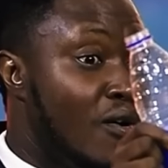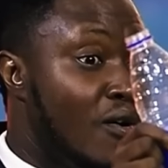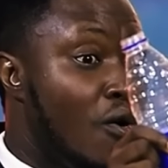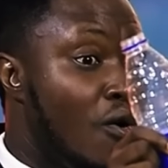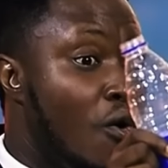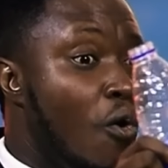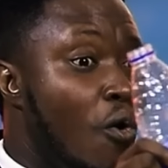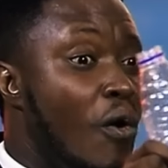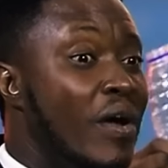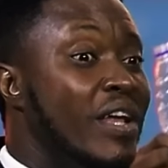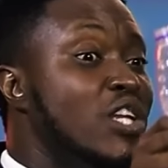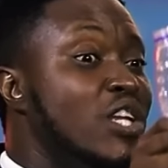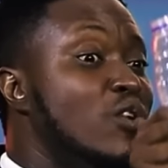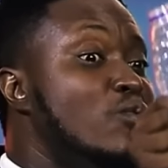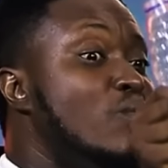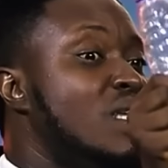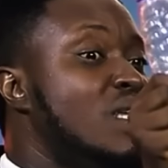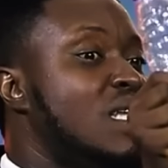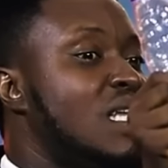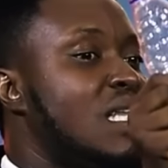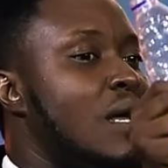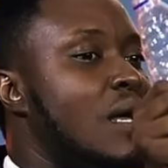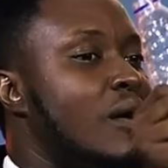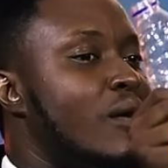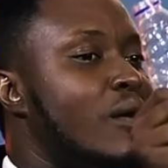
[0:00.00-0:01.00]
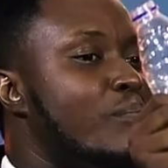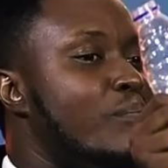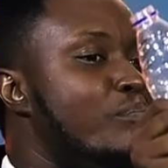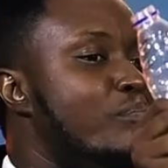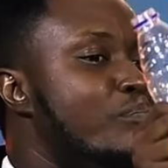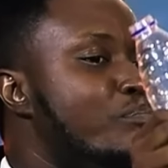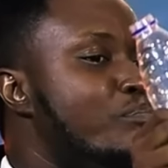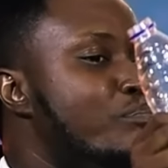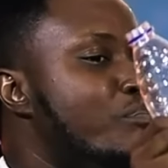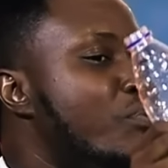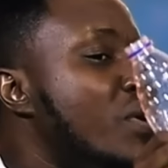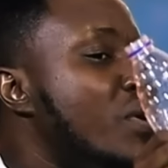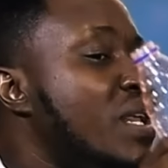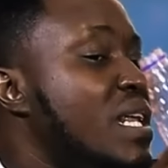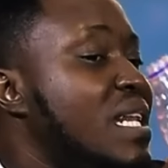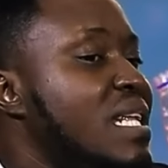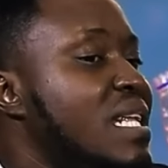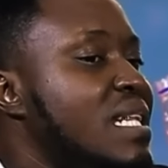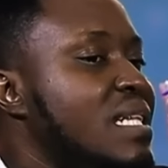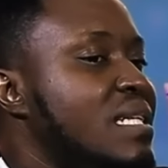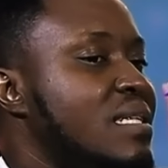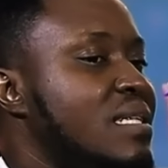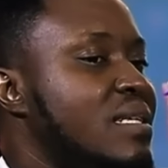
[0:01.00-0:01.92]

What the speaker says: or in the way that I put it in,